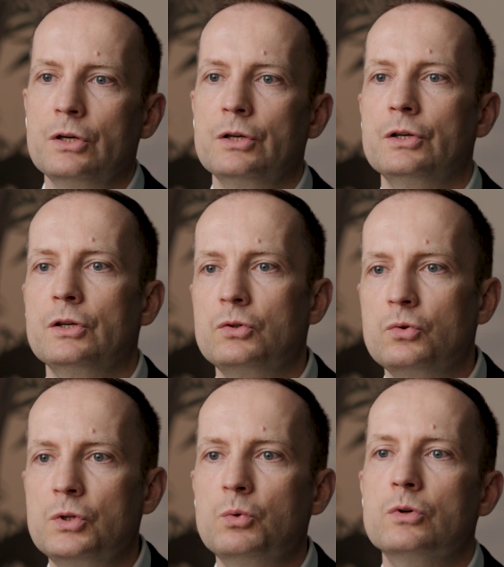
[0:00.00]

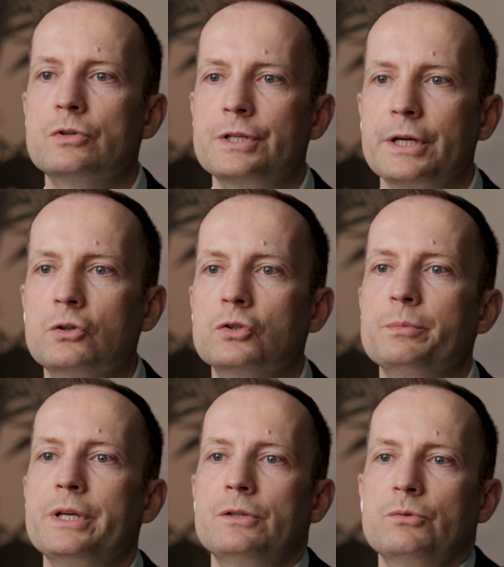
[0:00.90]
to the world
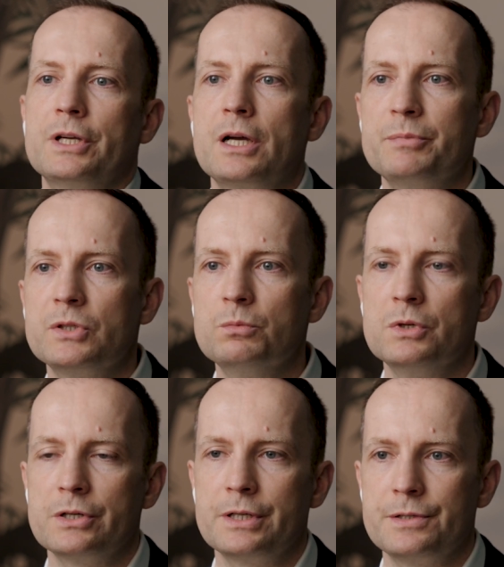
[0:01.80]
economy and to the capital
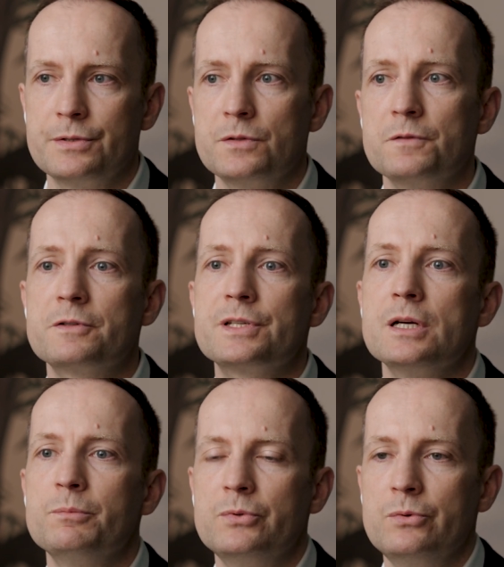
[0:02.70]
markets. So for
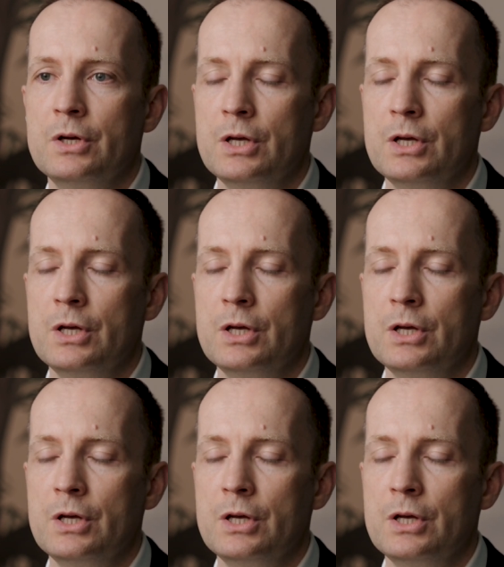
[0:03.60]
example,